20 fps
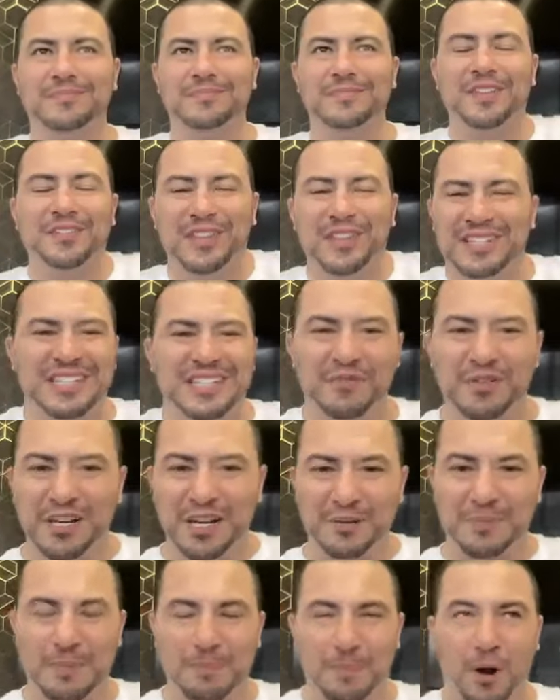nothing's ever
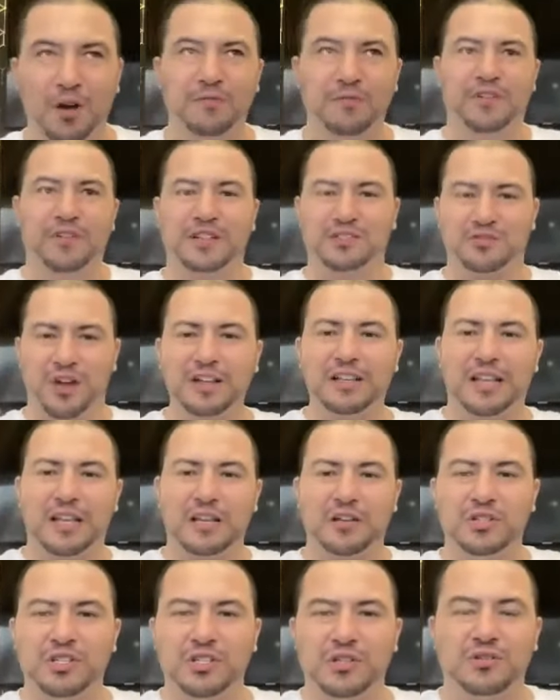going to be perfect, right?
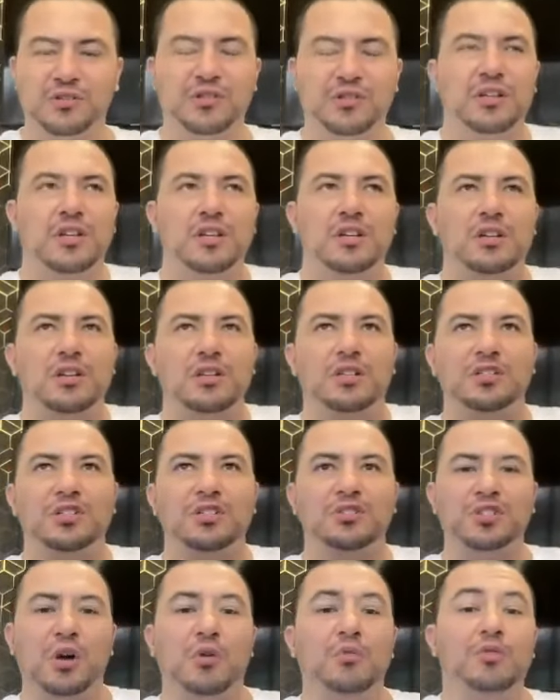Like
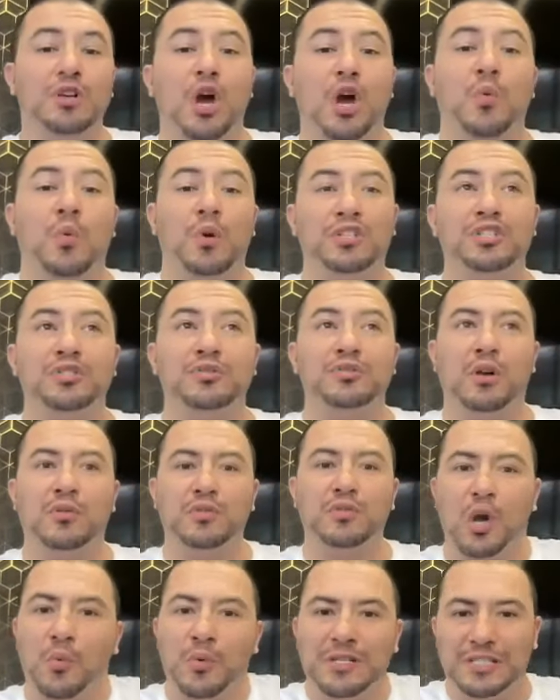you don't know what you
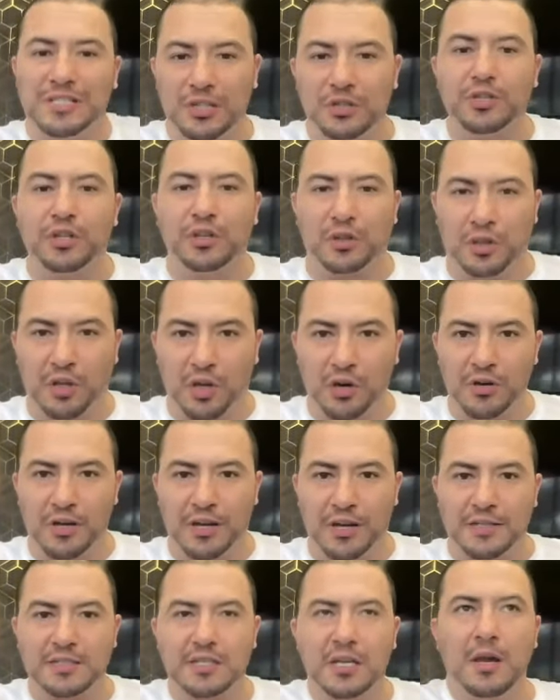don't know until you learn
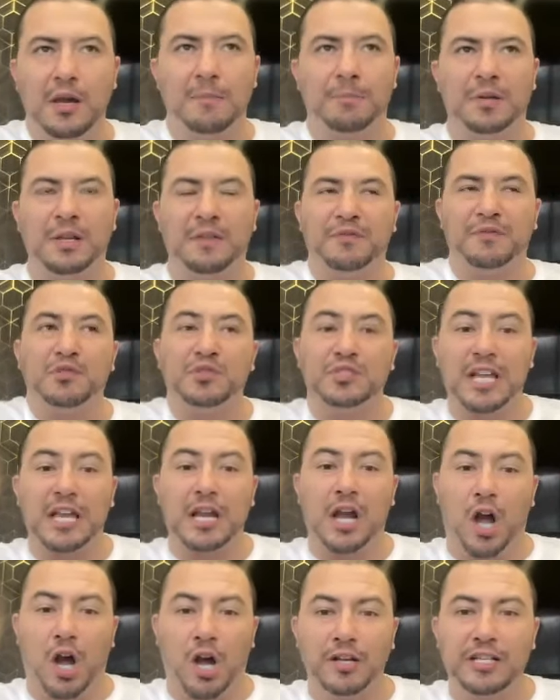it. But if you
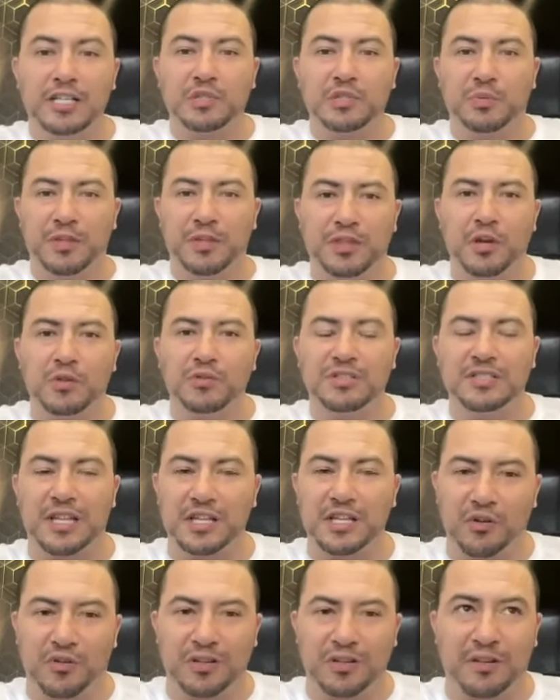stay honest with those
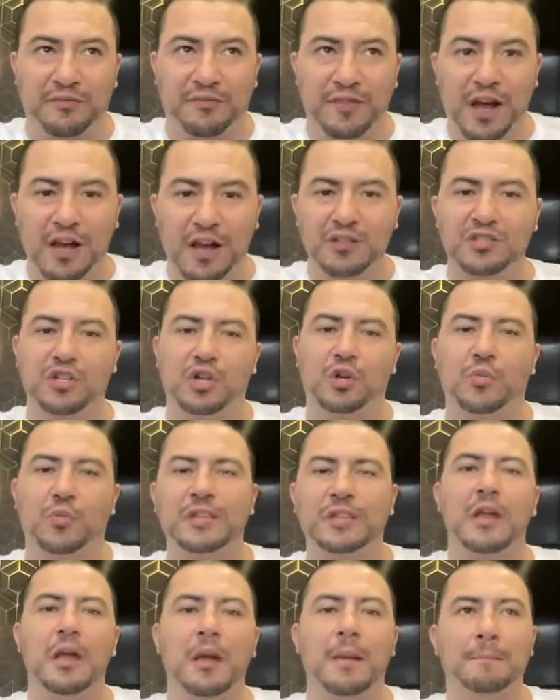that you're in the foxhole
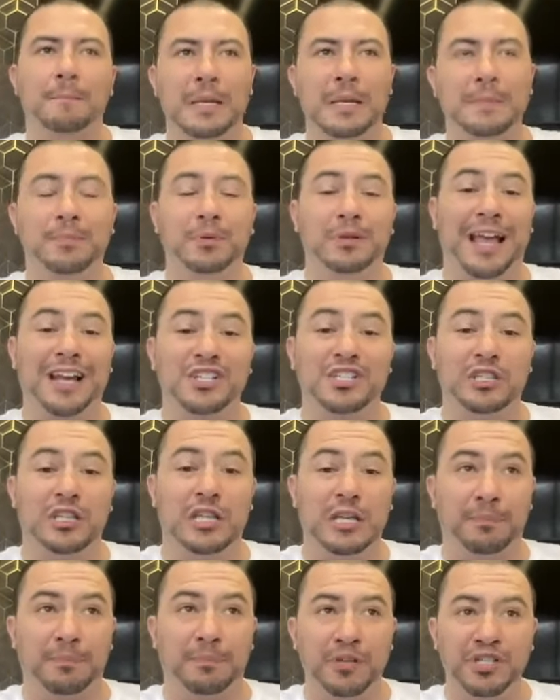with, people
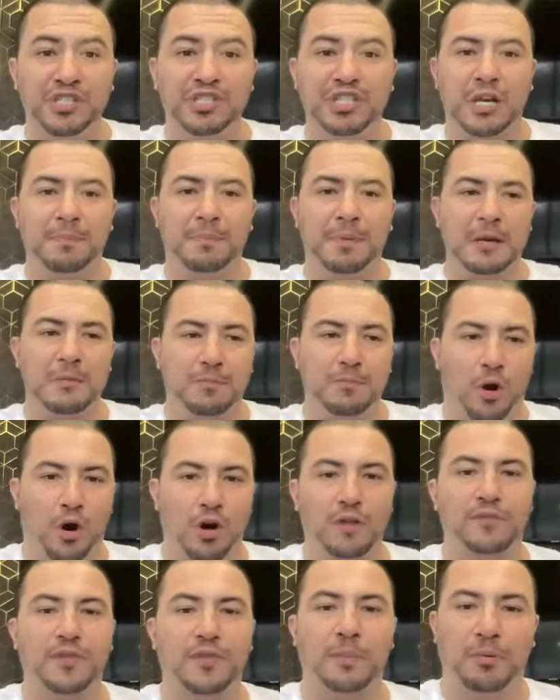actually appreciate being
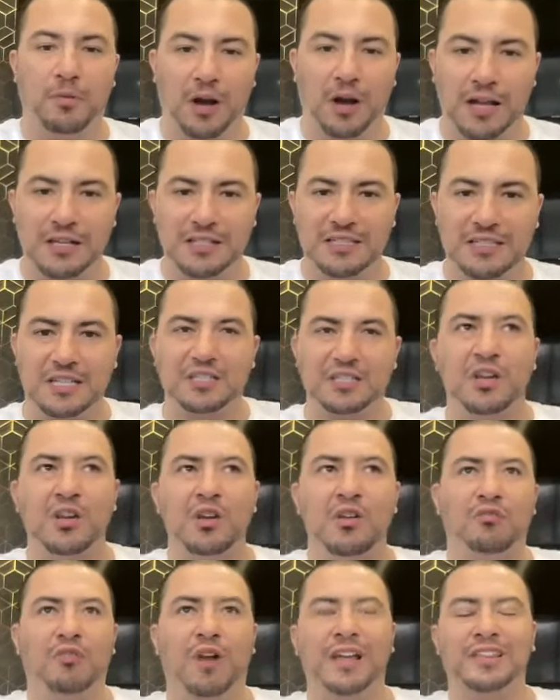part of the process
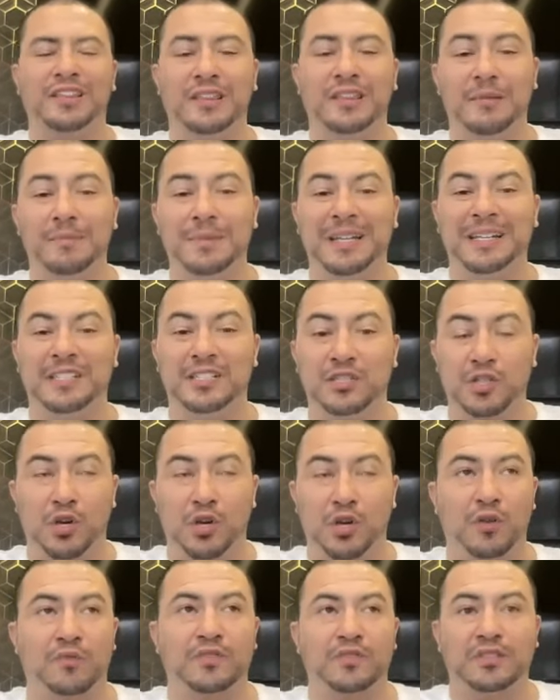rather than being
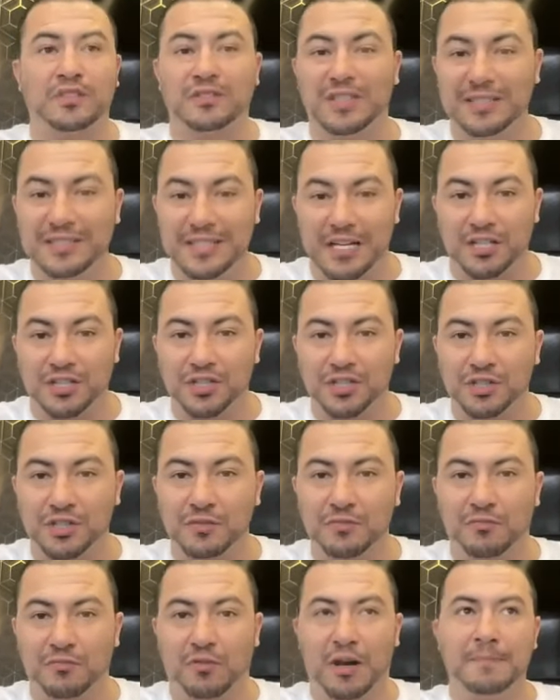served the dish,
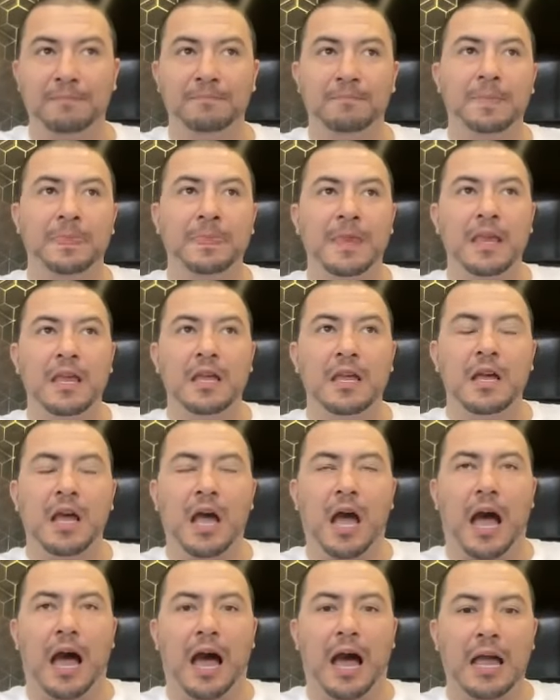right?
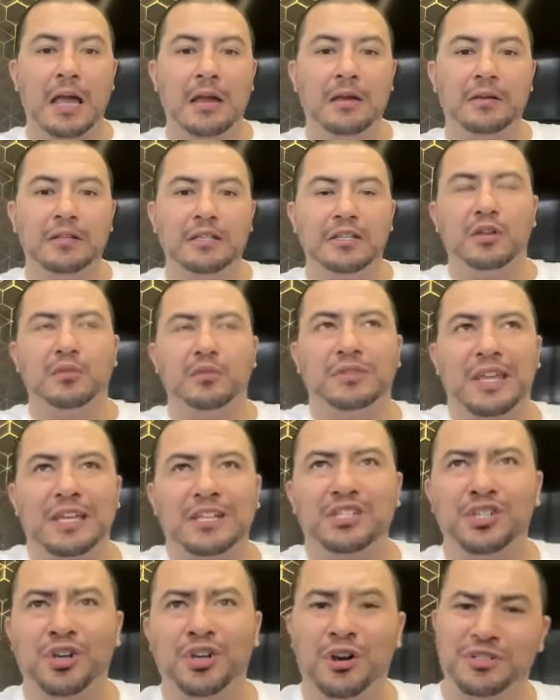
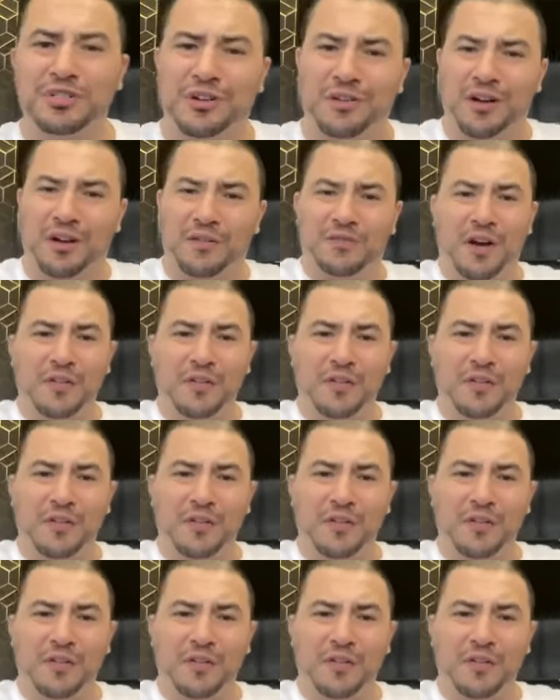They charge a